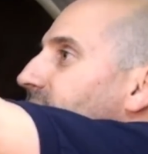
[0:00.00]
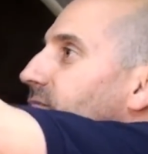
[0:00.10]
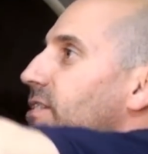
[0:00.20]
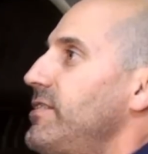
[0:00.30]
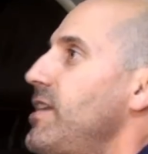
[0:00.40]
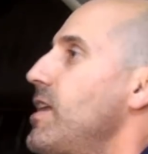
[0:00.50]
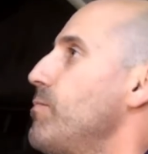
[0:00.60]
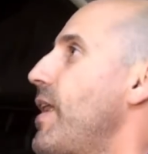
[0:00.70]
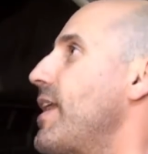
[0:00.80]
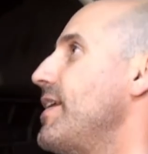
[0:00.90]
it's not a
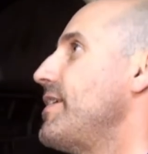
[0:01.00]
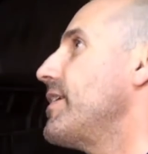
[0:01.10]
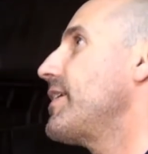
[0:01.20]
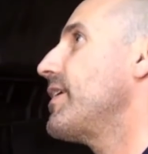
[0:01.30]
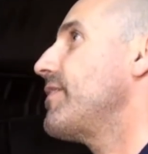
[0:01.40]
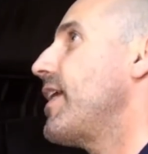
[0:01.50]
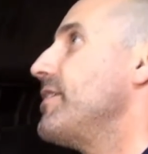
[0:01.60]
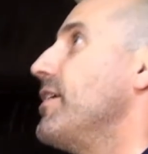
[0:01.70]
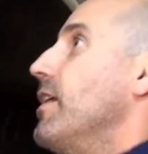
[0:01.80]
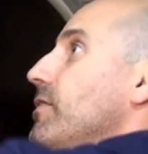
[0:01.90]
bad idea to get
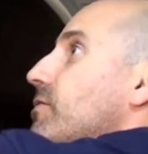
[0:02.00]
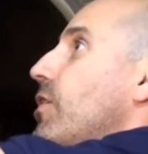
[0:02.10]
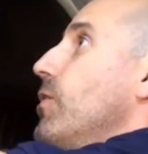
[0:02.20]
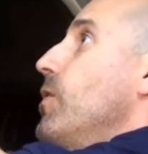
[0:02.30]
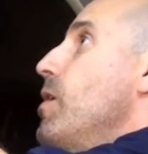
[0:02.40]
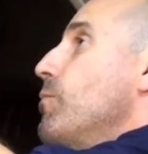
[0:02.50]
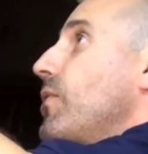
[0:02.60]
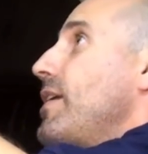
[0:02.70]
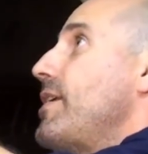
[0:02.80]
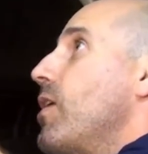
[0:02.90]
that done. But
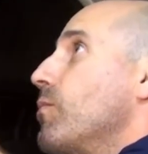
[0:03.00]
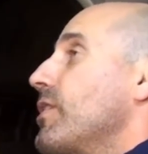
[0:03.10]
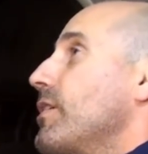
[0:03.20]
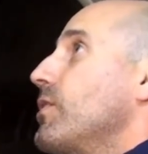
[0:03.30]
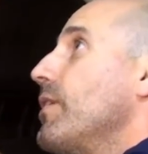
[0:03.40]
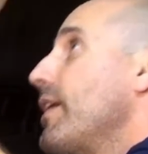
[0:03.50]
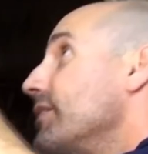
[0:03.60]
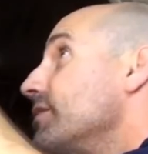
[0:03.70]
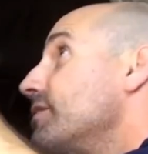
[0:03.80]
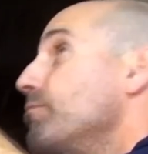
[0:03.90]
right now I'm gonna go ahead
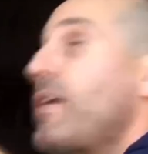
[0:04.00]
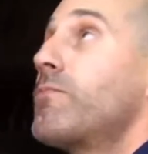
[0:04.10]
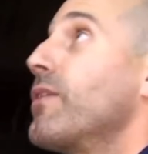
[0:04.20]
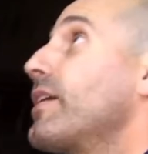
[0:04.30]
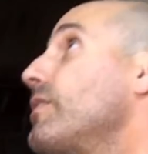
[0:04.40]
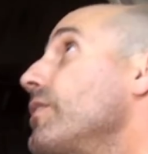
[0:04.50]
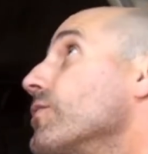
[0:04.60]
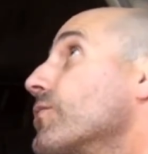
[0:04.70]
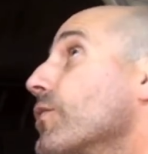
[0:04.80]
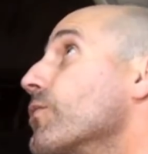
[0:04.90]
and make my
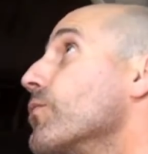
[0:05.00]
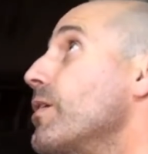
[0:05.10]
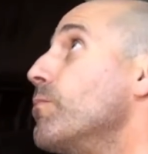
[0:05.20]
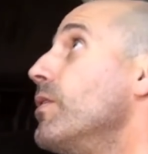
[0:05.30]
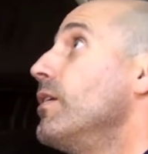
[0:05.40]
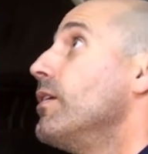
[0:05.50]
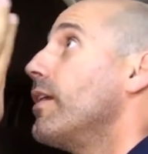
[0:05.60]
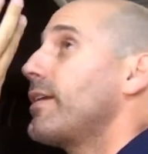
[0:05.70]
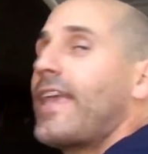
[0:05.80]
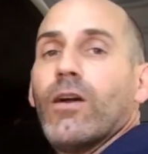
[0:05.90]
clearance for the rim,
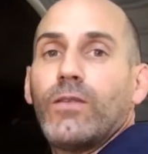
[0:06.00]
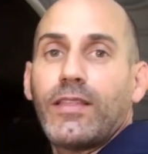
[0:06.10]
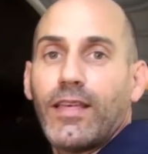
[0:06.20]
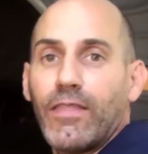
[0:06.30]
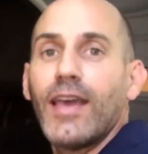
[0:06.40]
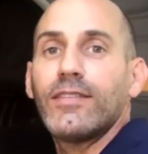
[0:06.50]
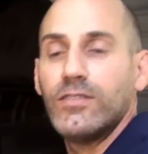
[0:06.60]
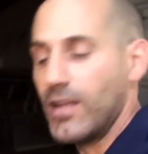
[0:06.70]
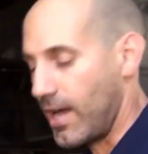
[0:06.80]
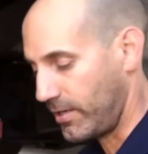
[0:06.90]
counting that that's
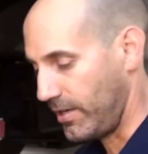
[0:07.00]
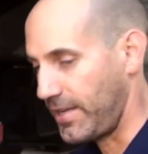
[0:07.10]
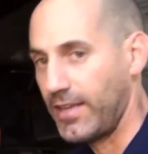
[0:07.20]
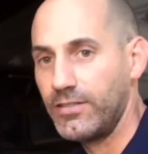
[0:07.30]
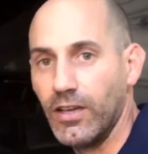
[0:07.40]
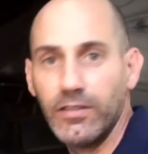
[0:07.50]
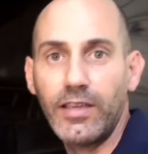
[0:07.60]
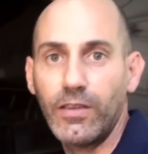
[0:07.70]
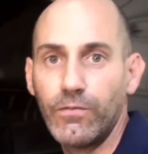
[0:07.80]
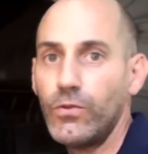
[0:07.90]
not gonna get done.
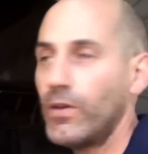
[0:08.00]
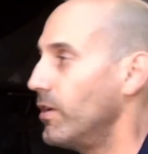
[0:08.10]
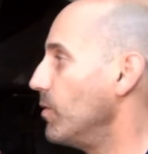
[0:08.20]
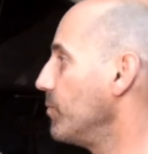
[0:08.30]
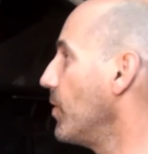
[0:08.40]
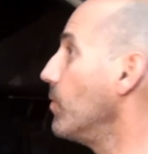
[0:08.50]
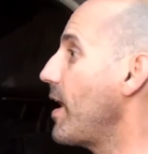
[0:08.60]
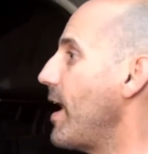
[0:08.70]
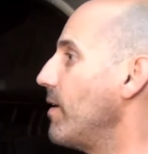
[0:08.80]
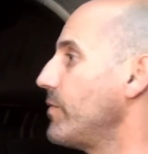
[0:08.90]
Like if you at home don't
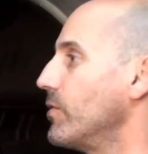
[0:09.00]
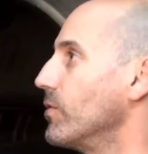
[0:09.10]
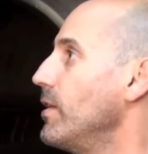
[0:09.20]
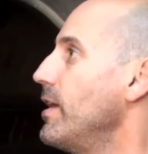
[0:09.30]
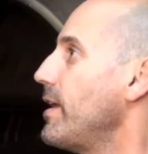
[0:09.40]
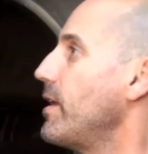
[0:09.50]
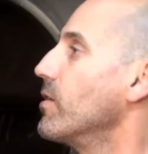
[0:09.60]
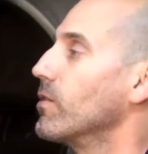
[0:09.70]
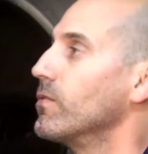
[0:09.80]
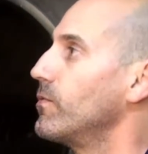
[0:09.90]
have your
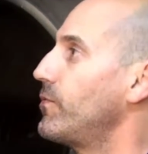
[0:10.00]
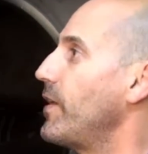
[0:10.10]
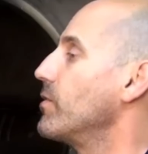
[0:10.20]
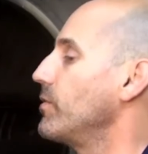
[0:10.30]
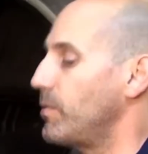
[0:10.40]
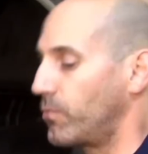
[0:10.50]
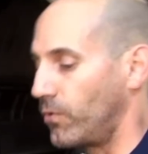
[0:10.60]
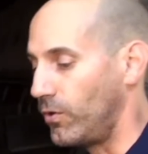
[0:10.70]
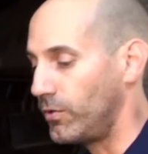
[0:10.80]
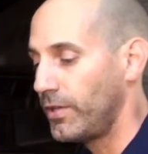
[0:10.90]
inner fender lip
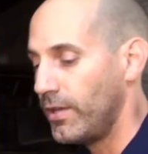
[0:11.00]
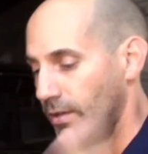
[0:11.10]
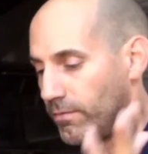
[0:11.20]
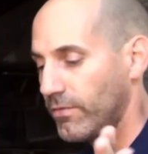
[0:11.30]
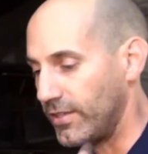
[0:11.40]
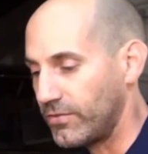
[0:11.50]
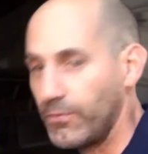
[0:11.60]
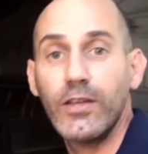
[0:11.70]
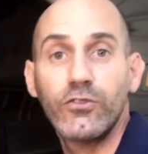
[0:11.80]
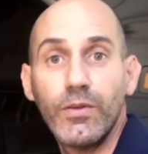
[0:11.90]
rolled, this
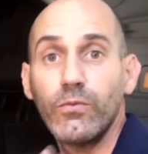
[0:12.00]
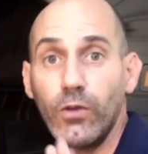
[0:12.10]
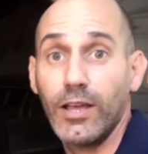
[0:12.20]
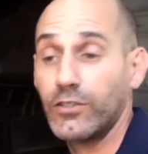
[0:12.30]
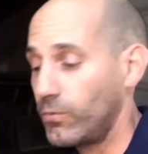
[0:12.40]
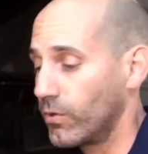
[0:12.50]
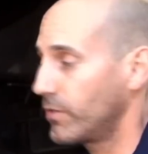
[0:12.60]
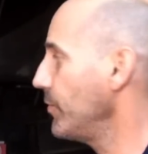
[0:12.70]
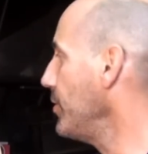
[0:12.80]
measurement will actually work for